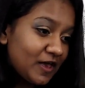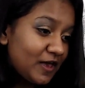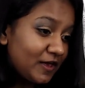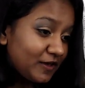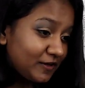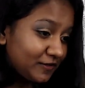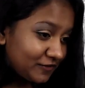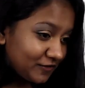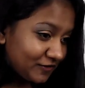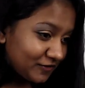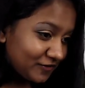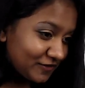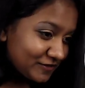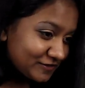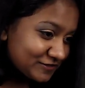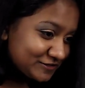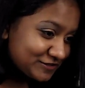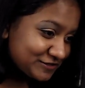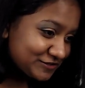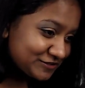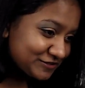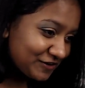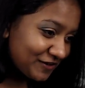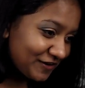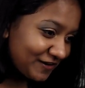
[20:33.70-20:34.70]
You're not
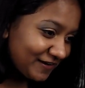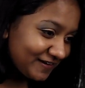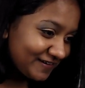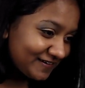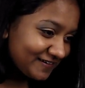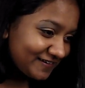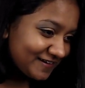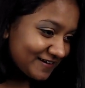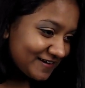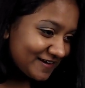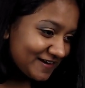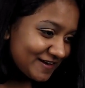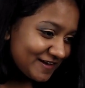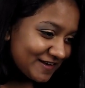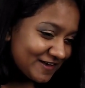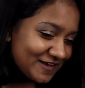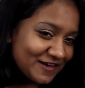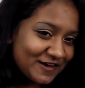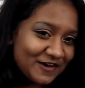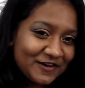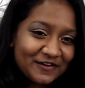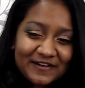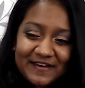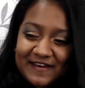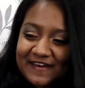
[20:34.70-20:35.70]
sure?
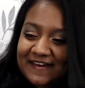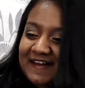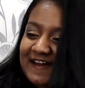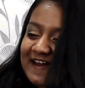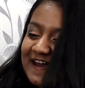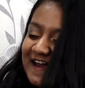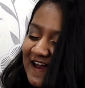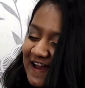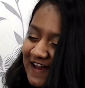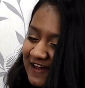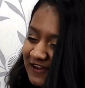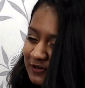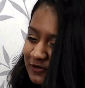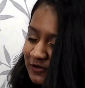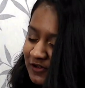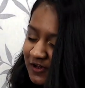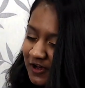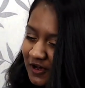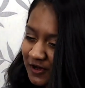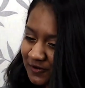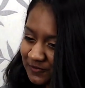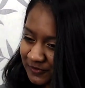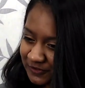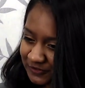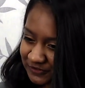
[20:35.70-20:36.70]
Okay, Anne,
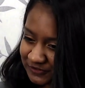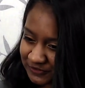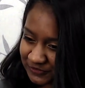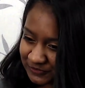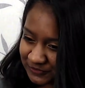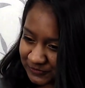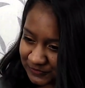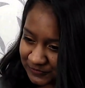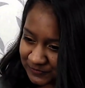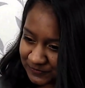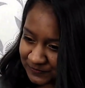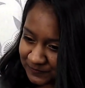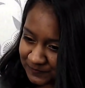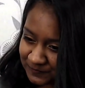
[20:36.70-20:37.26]
how about you?